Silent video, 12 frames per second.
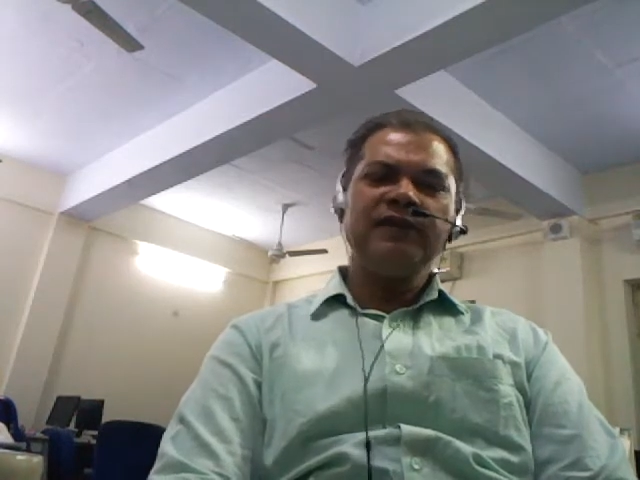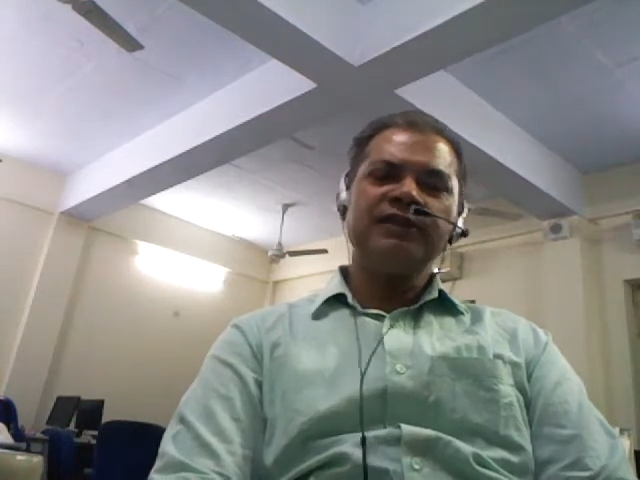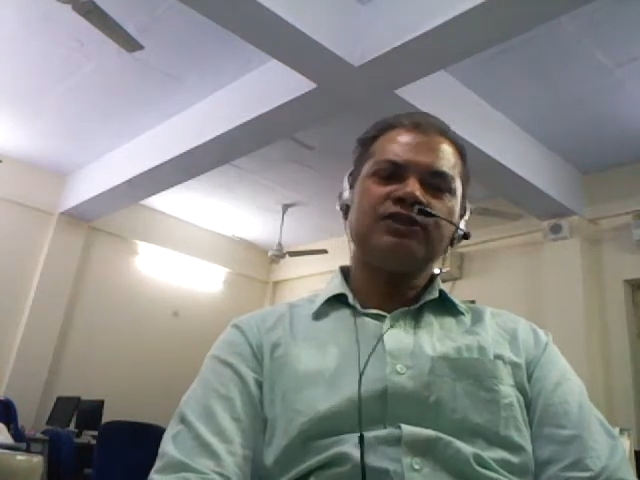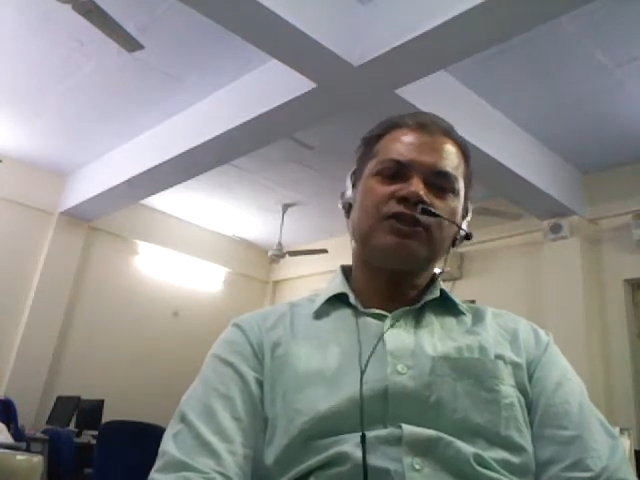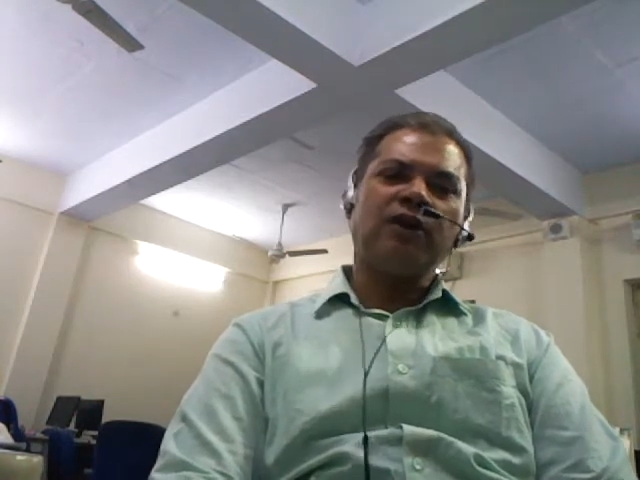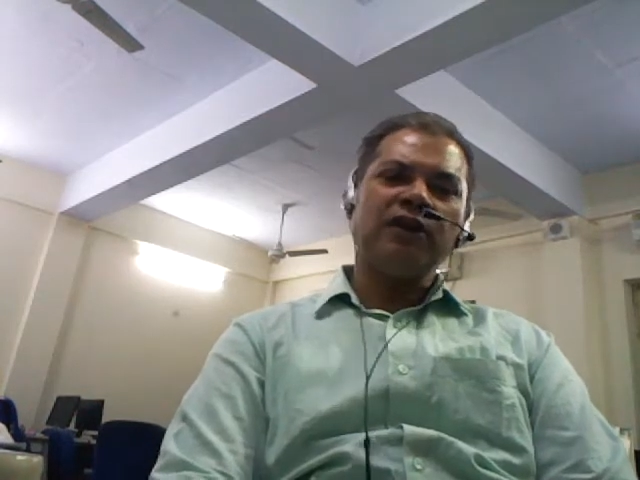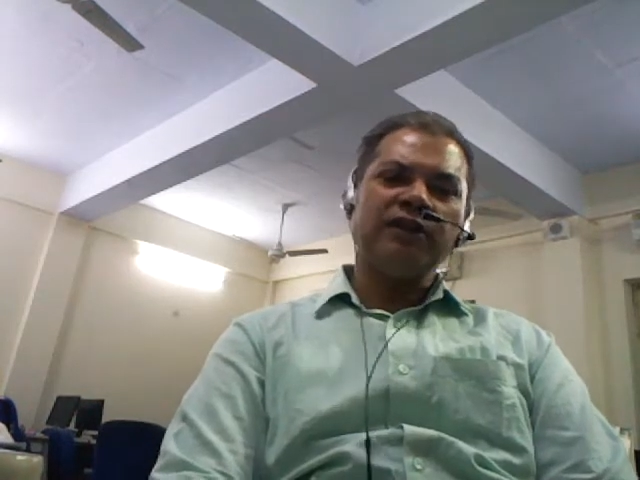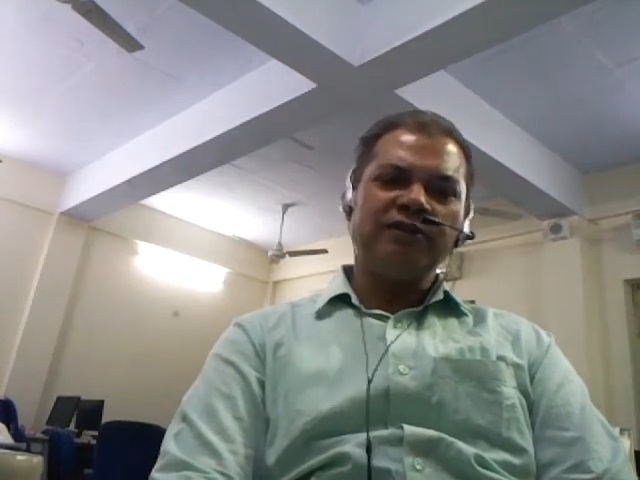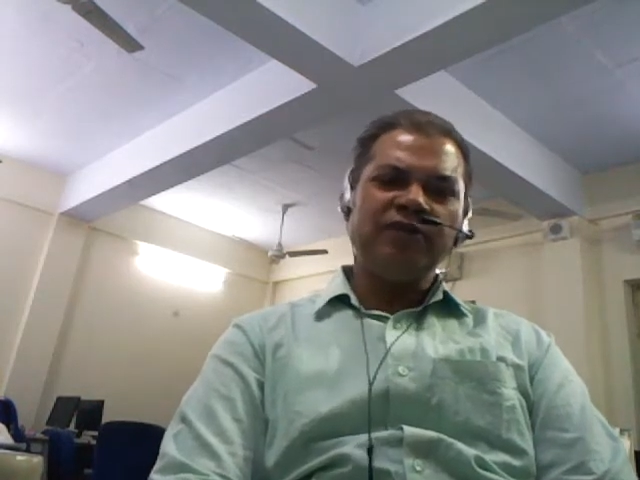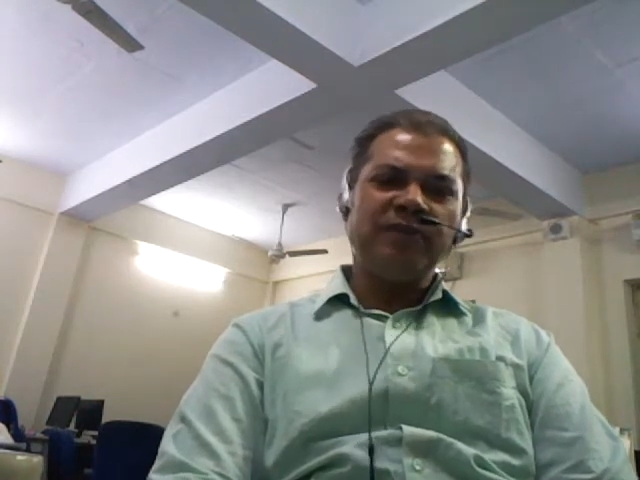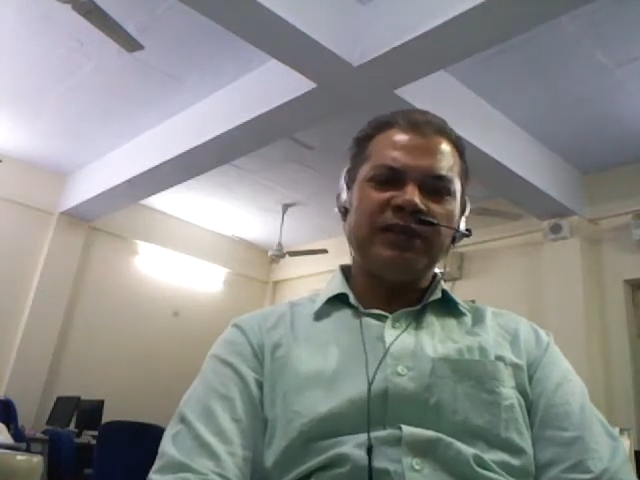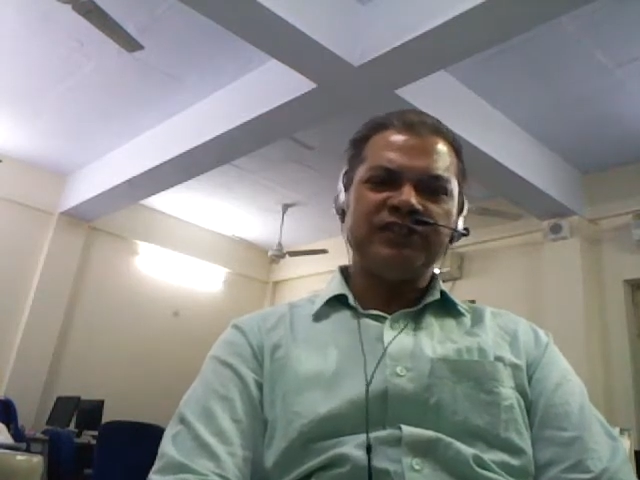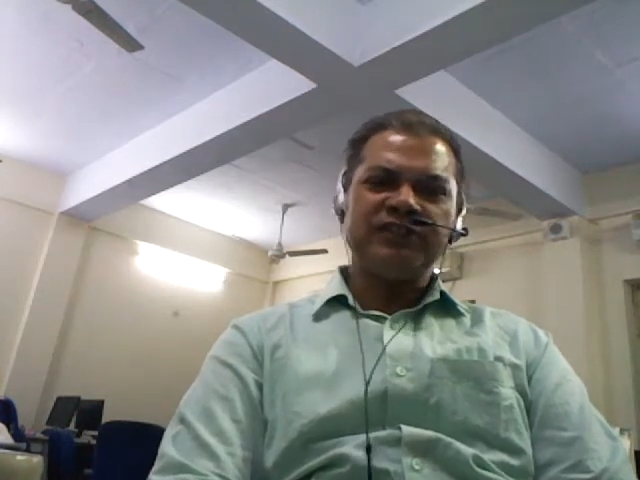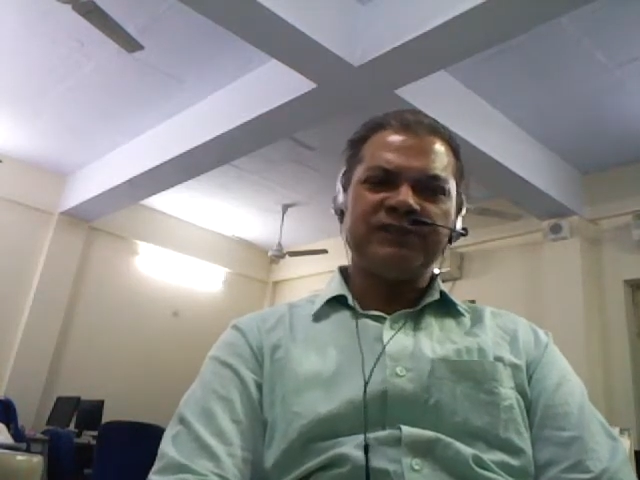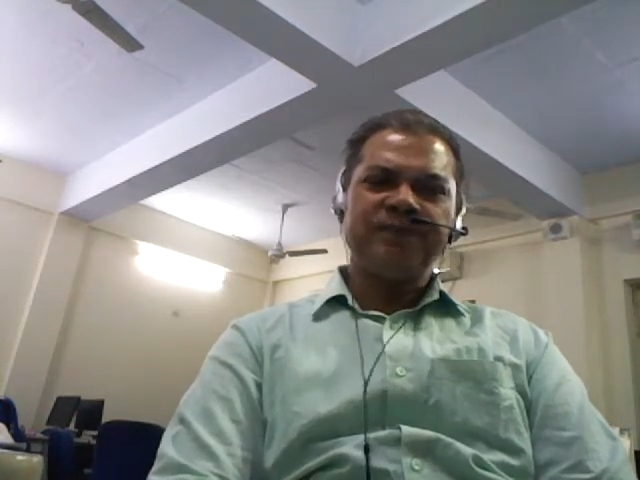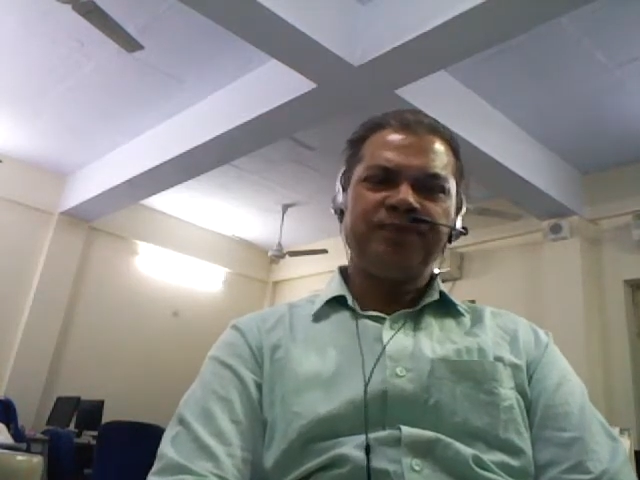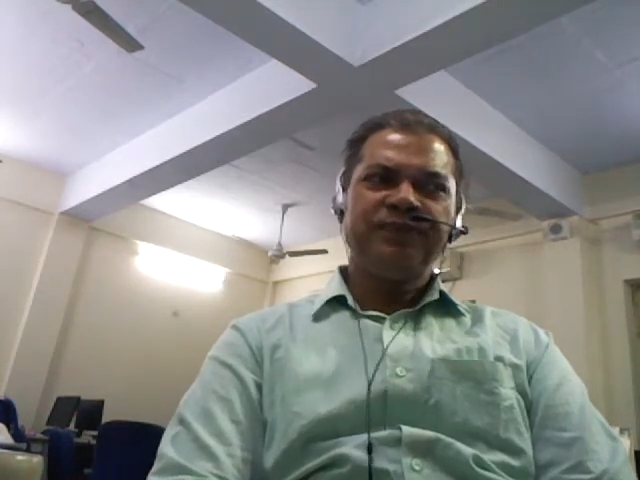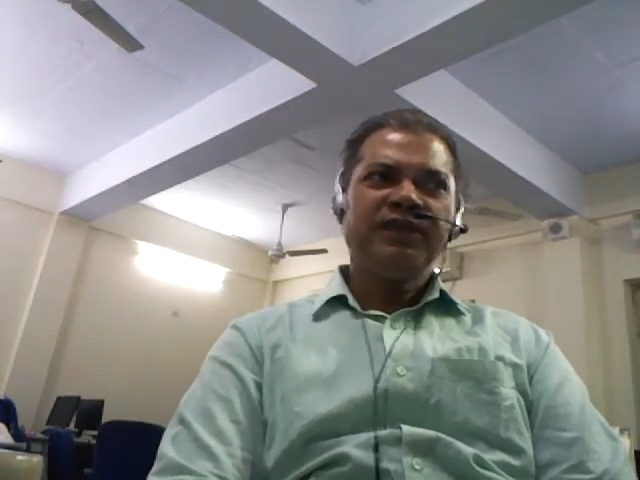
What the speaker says: it's called information.